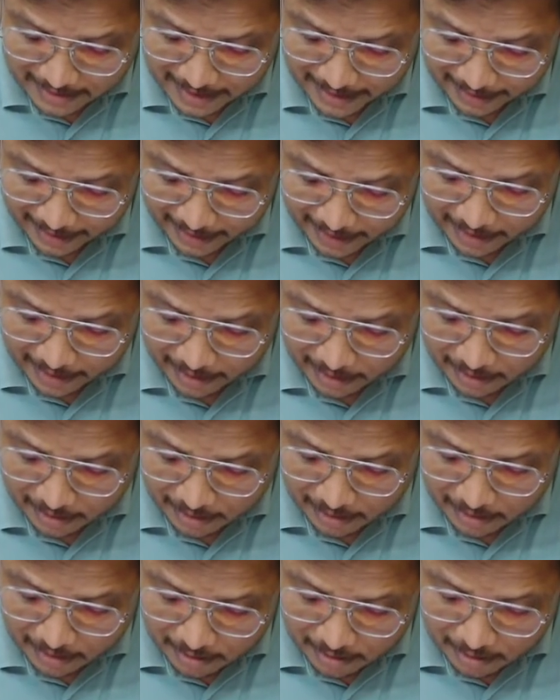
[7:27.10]
eighty,
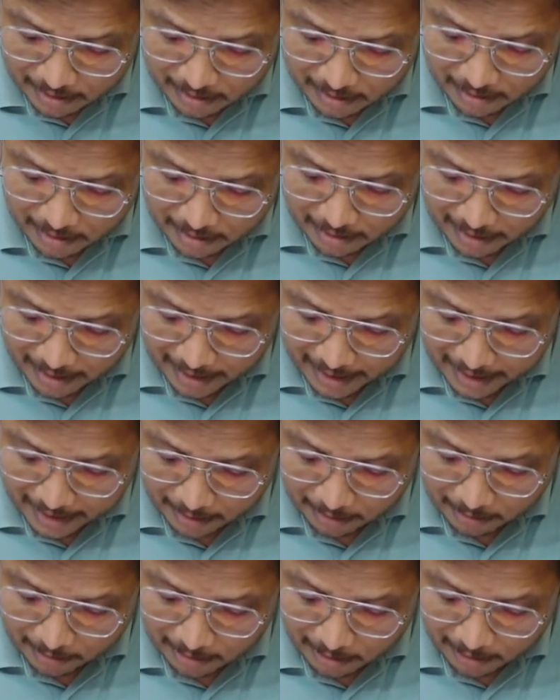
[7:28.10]

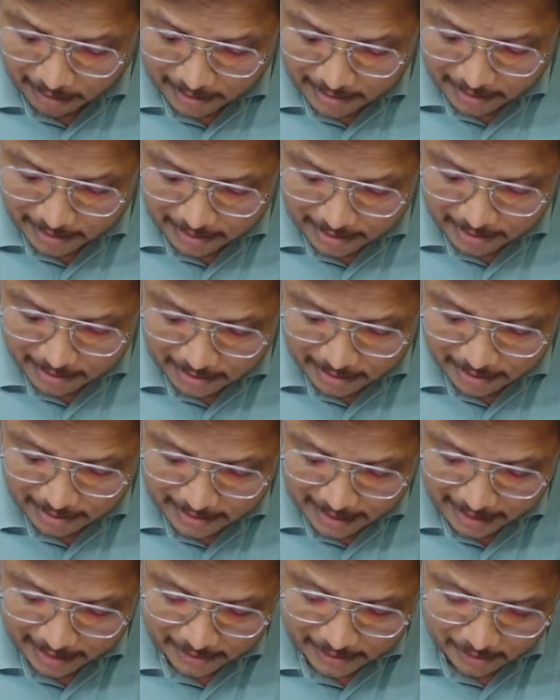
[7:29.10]
and loss resistance
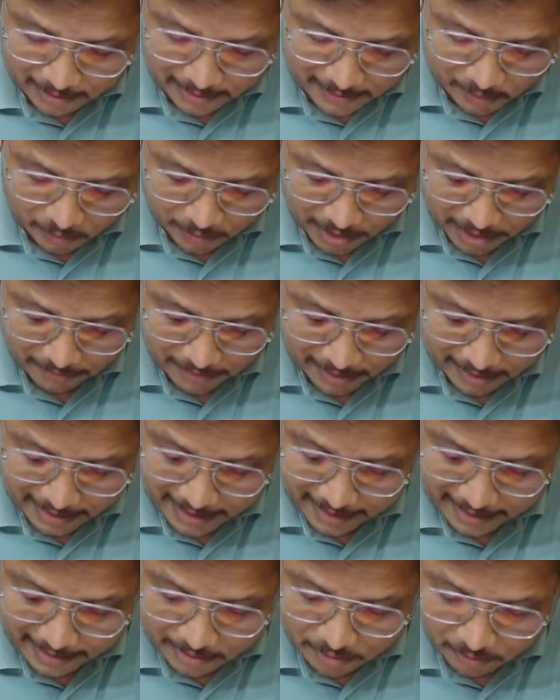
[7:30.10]
that is also given,
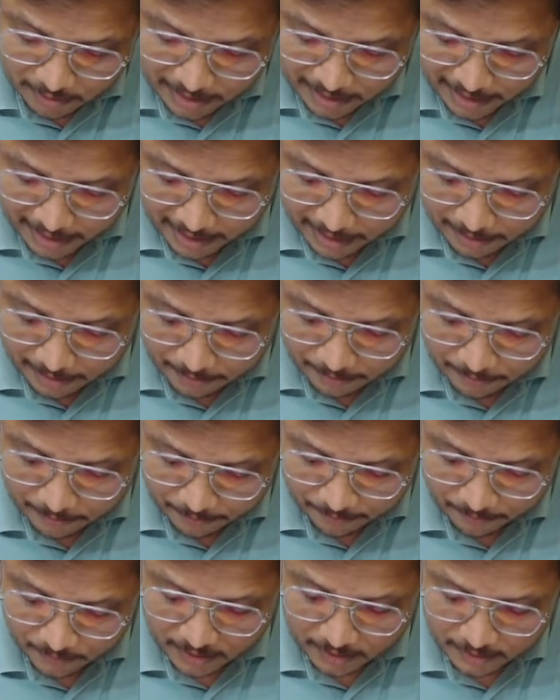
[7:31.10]
that is twenty.
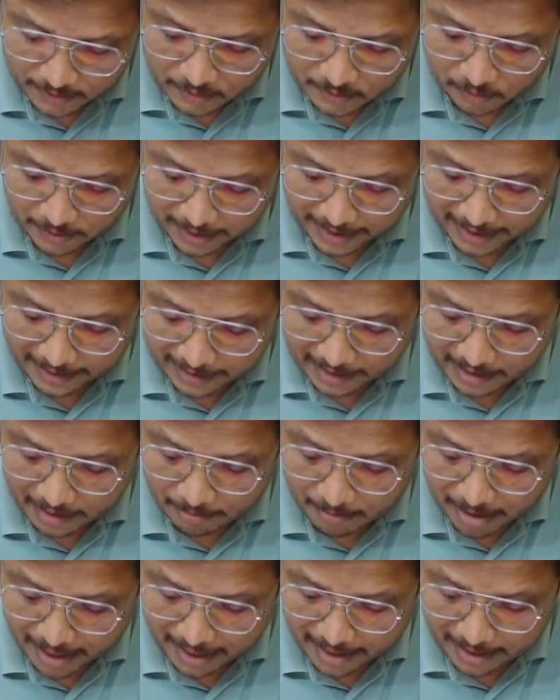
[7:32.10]
So eighty
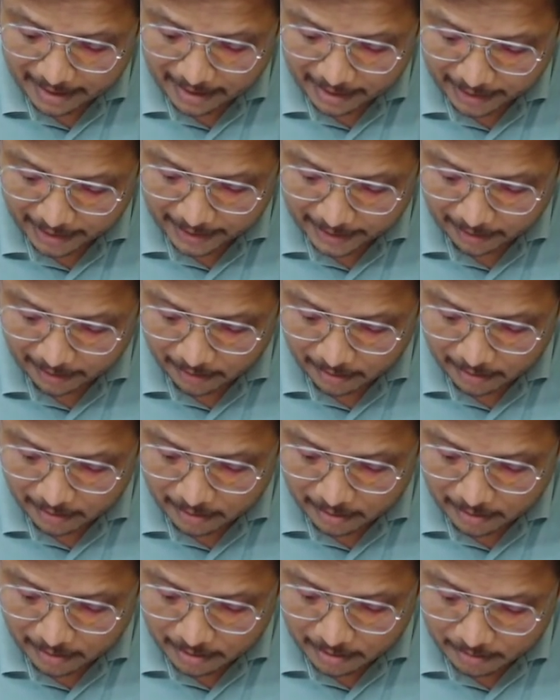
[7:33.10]
by one hundred
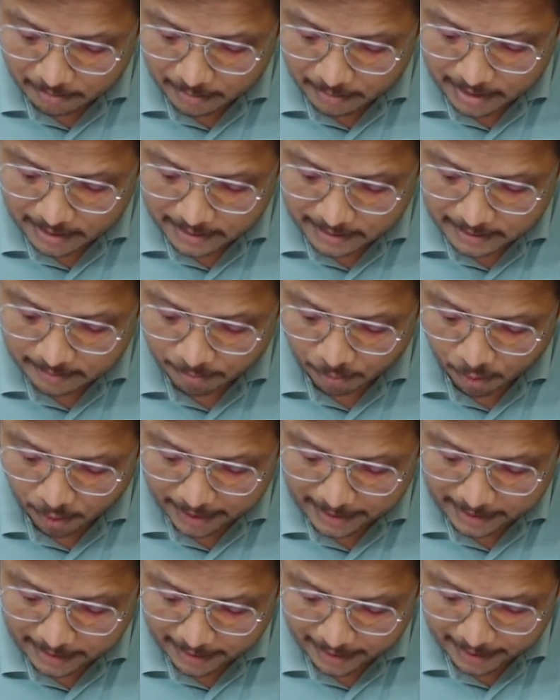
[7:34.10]
means zero
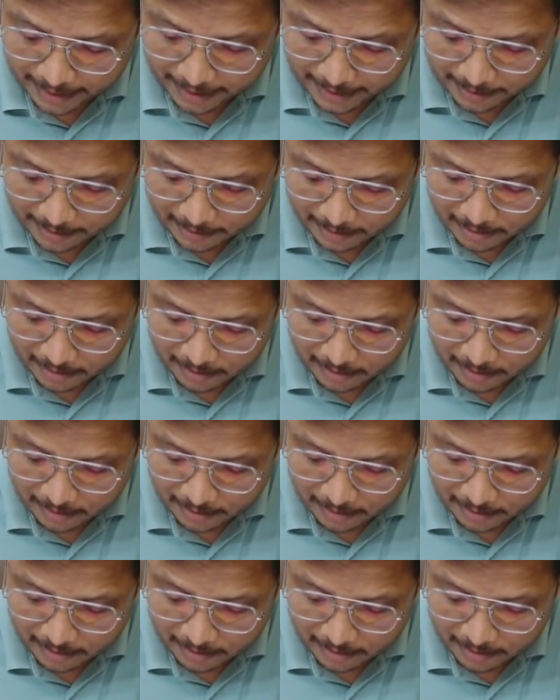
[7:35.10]
point eight.